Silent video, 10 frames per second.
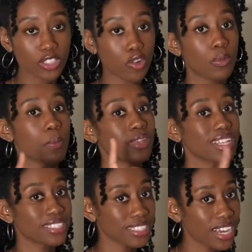So remember
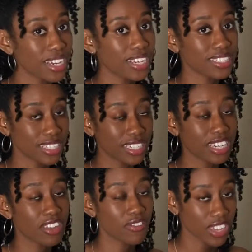that Sun, Ascendant,
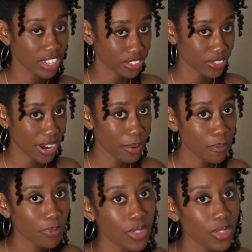and Venus, right?